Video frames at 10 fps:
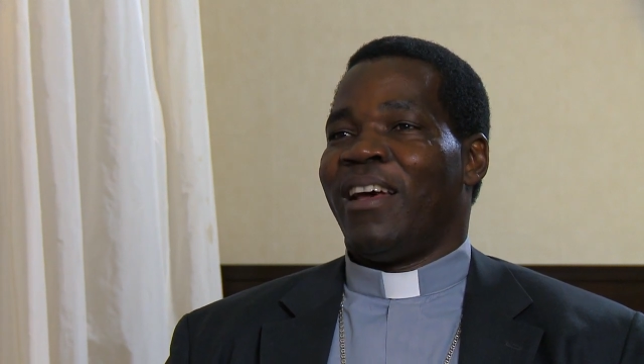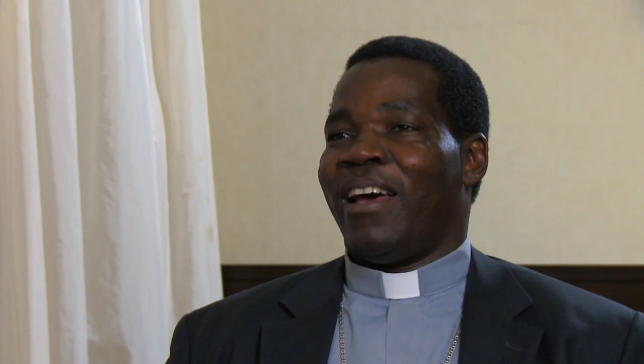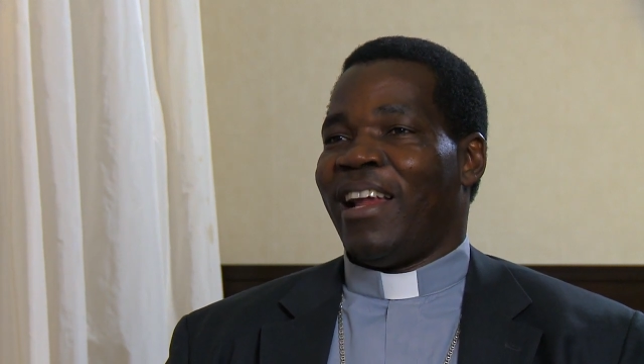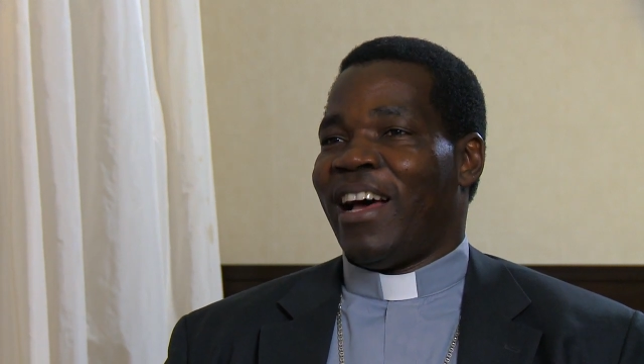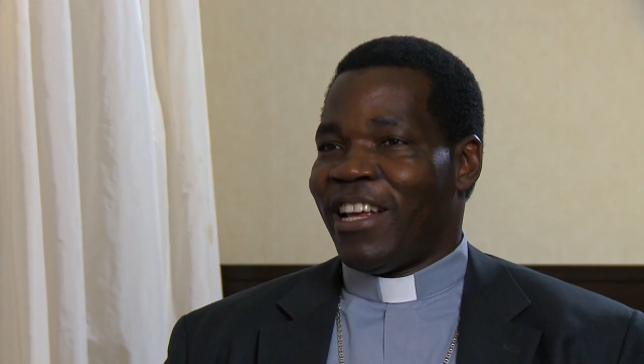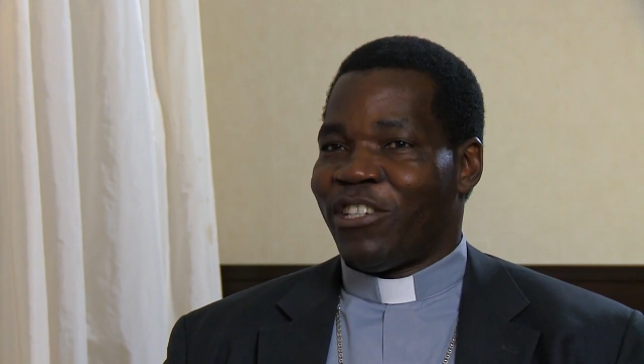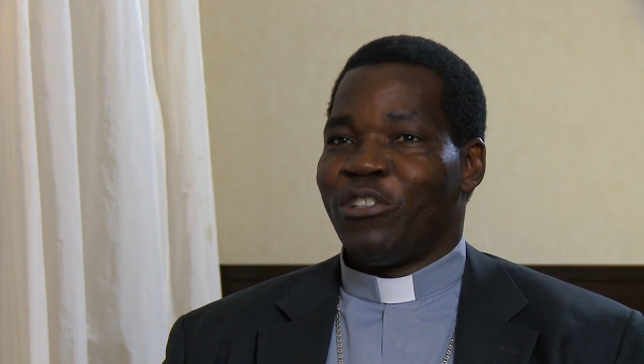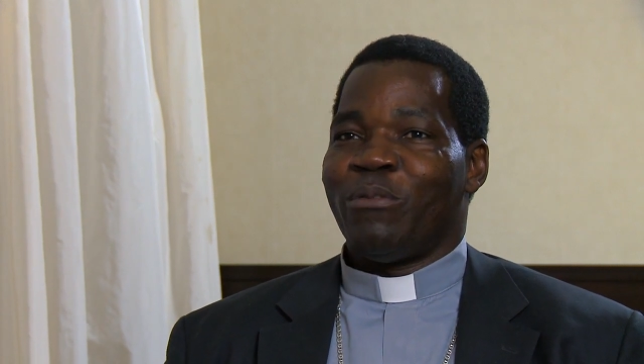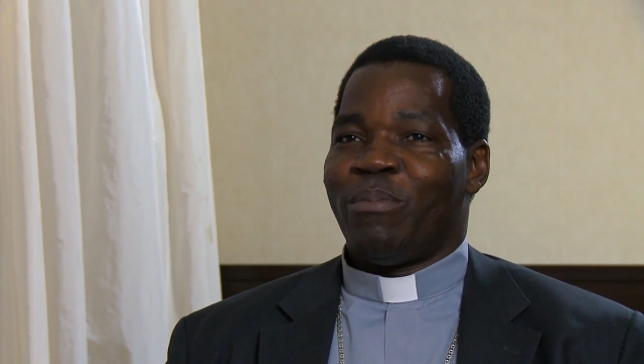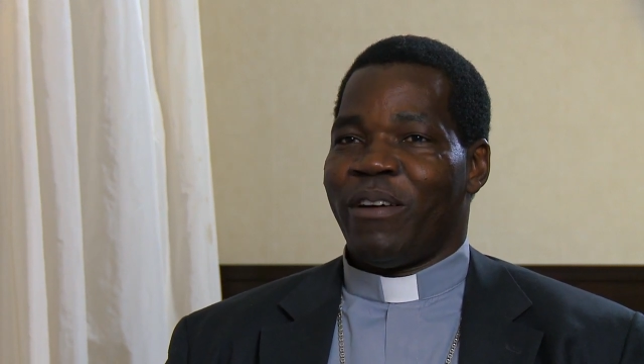and I ask
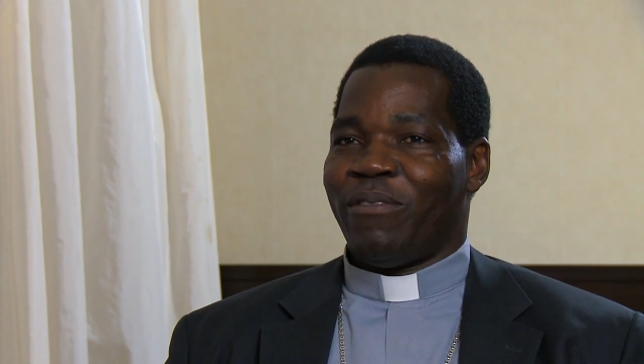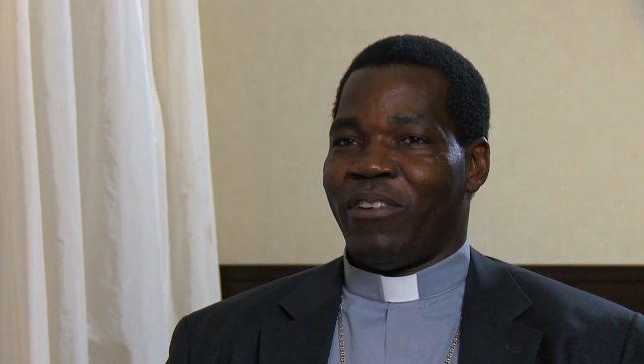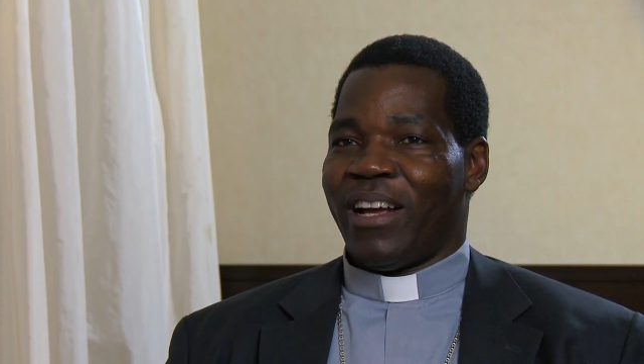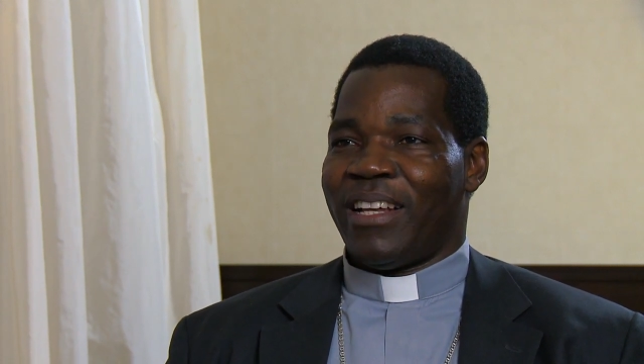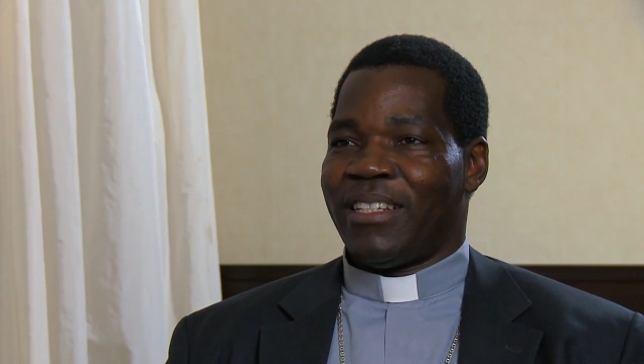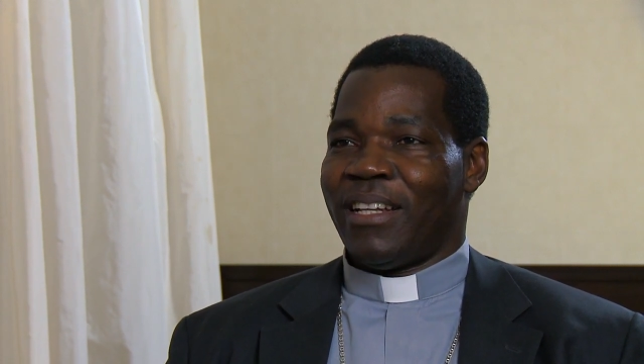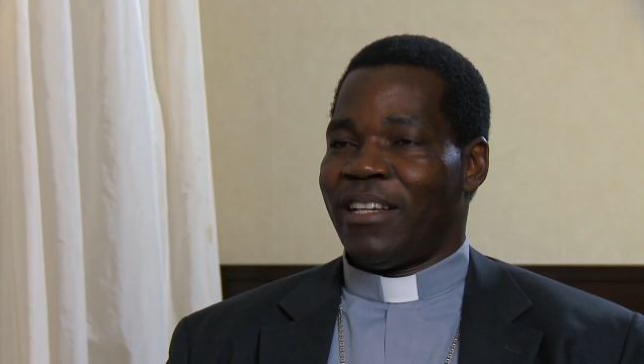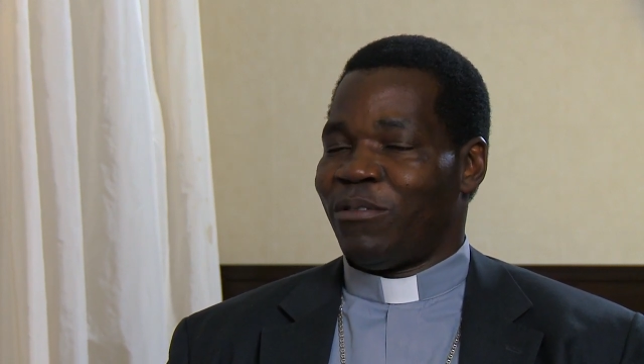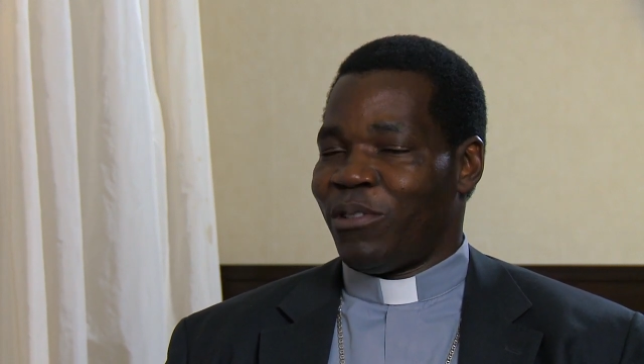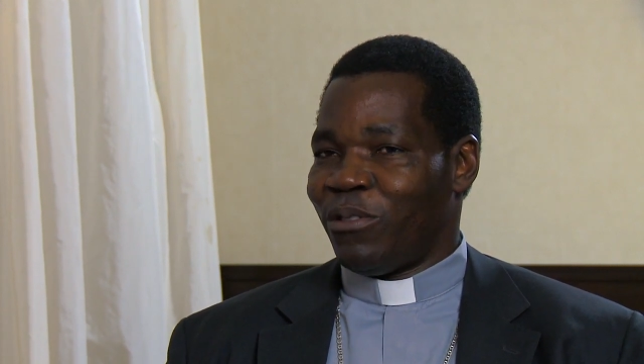you to pray for us
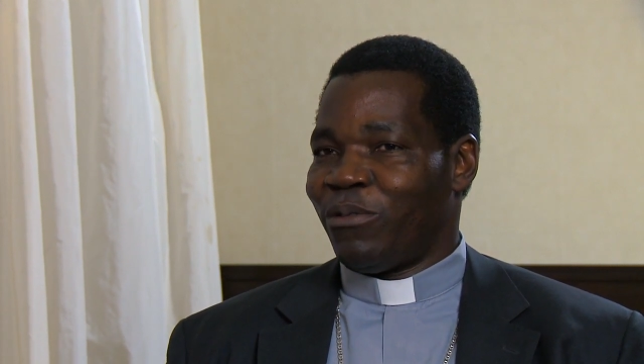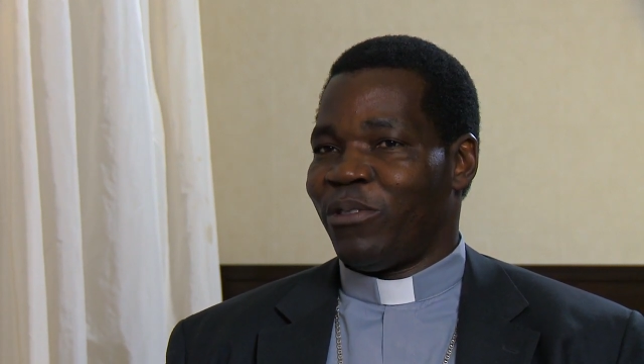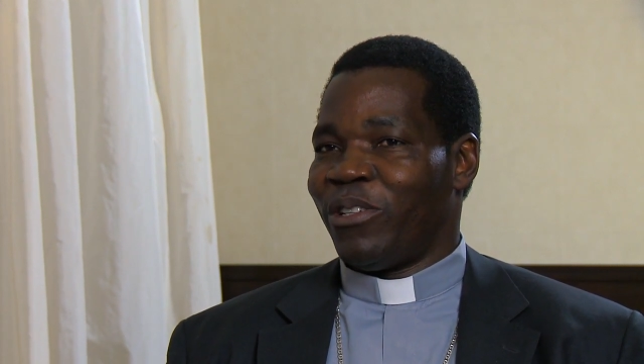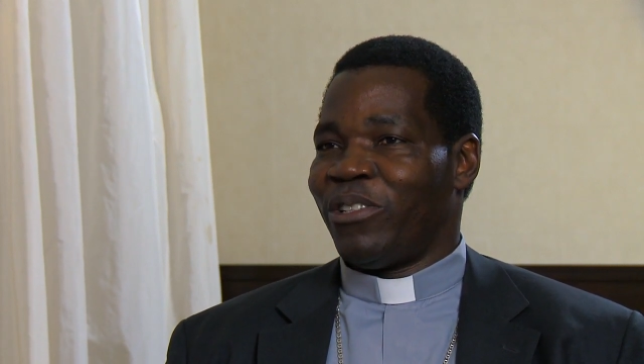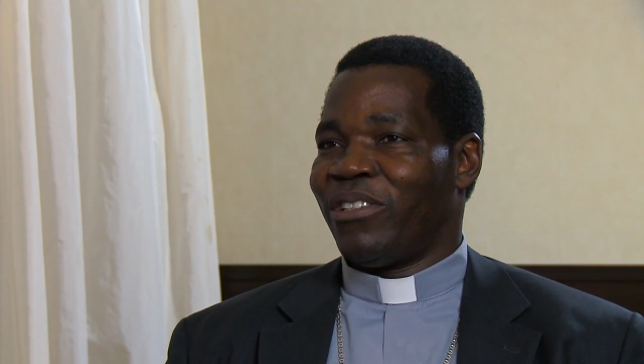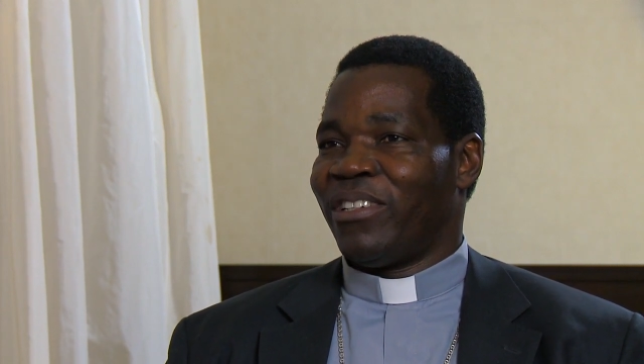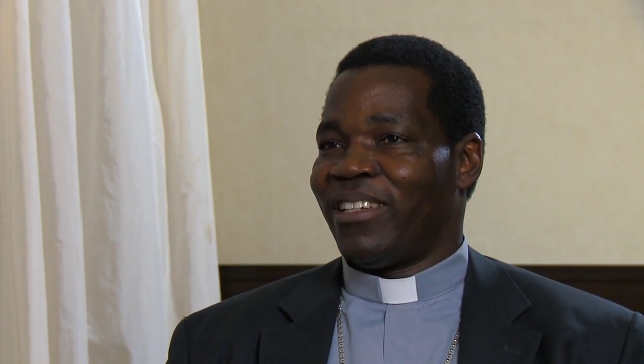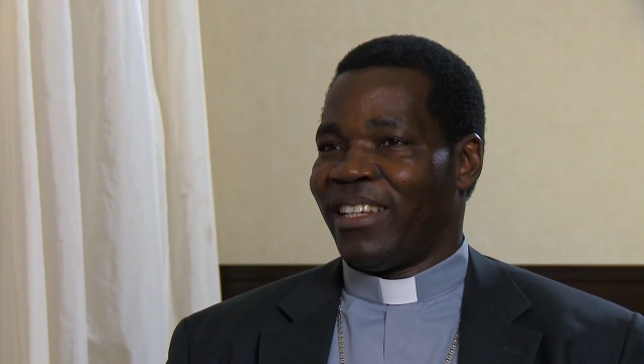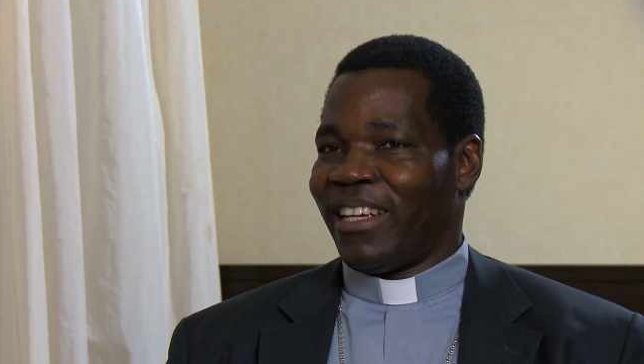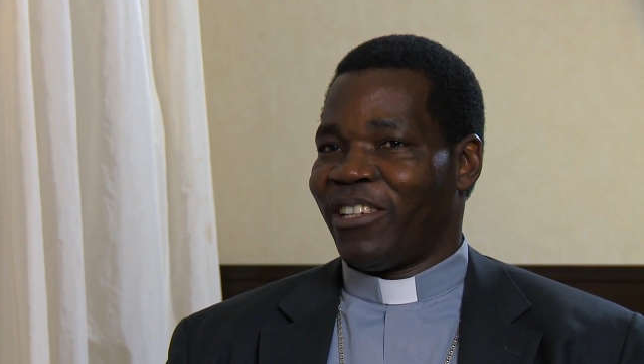as we do for you.
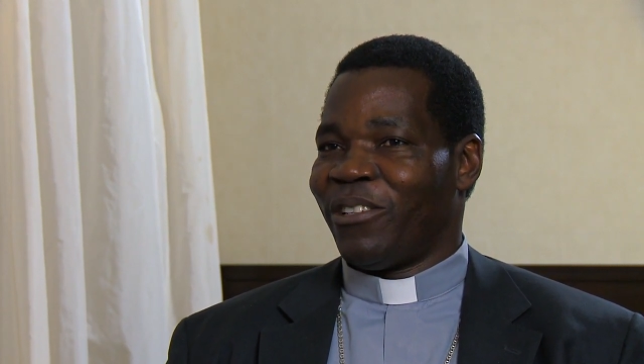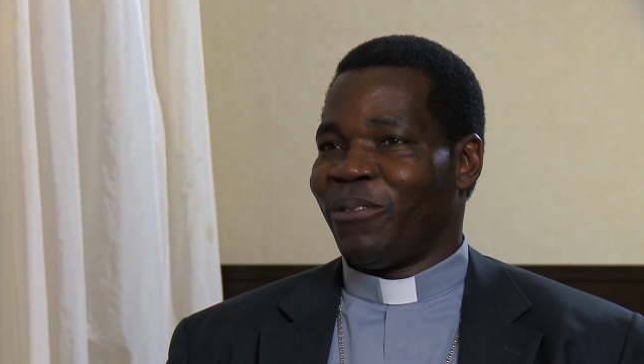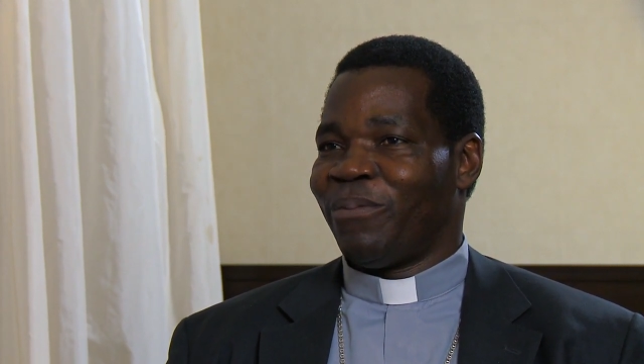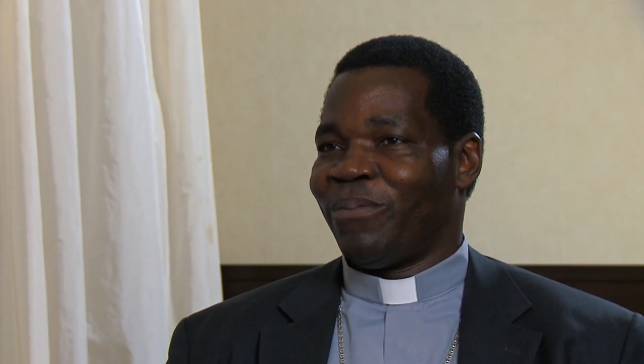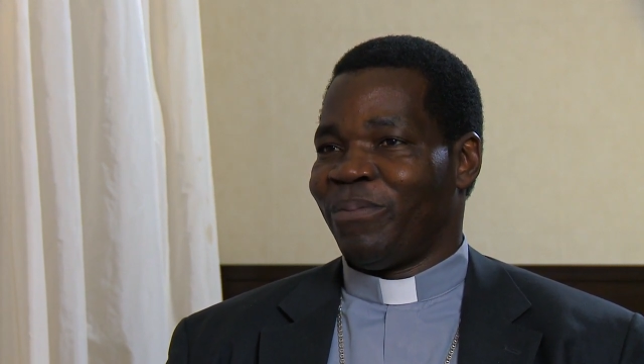Thank you.